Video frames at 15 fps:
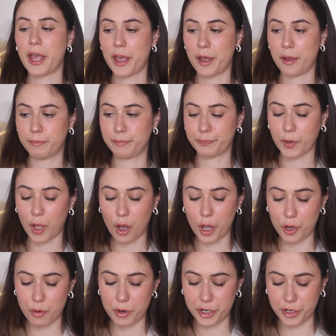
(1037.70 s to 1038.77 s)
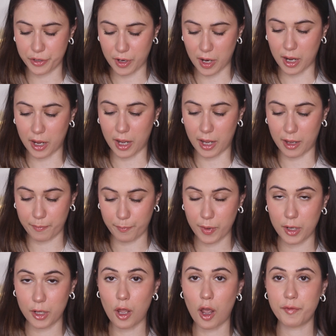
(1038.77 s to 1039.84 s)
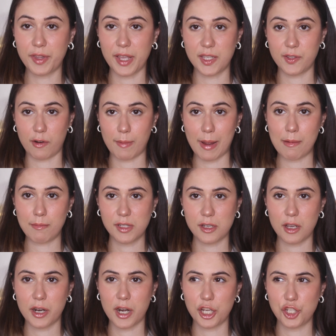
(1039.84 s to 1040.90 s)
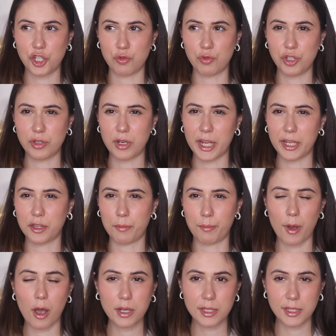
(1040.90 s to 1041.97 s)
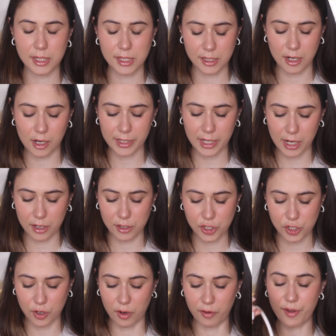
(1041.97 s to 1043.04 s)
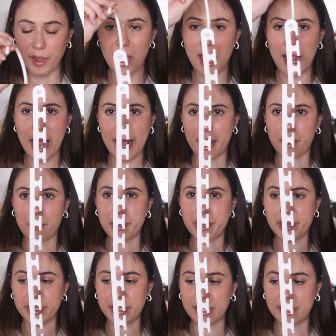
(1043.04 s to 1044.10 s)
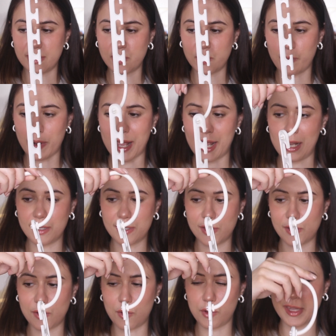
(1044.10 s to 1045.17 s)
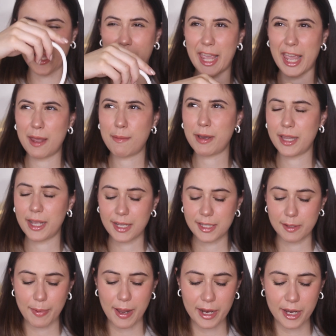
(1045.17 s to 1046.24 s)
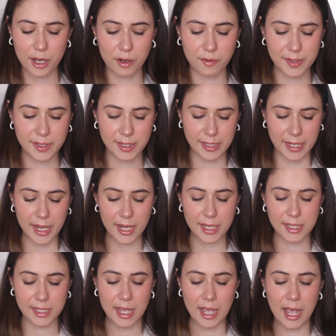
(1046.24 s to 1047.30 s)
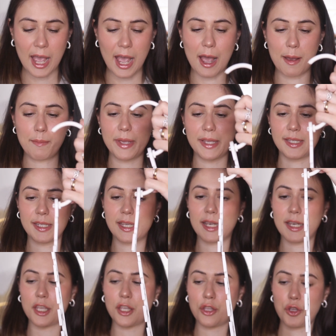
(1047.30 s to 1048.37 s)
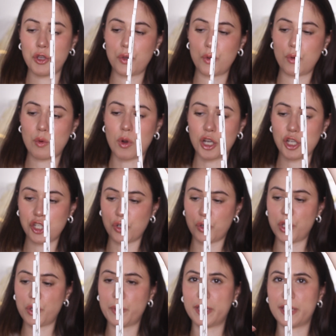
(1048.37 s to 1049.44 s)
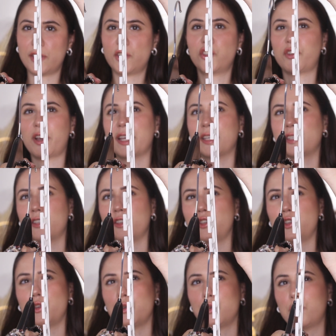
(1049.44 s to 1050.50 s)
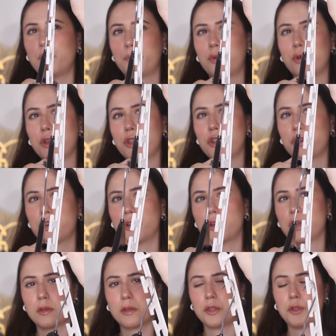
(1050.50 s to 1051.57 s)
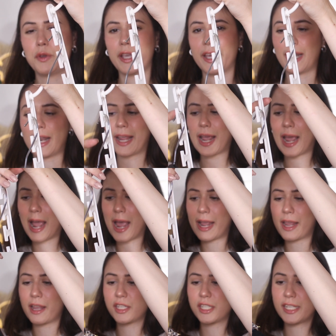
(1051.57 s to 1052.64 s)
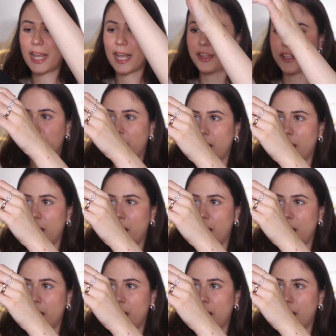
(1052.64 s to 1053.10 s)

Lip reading: I ordered a lot of things from Amazon. I showed you like the boxes and all that kind of stuff, and I ordered these as well. So they came, I think, as a packet of six, and basically I show you with this dress, you can like hang together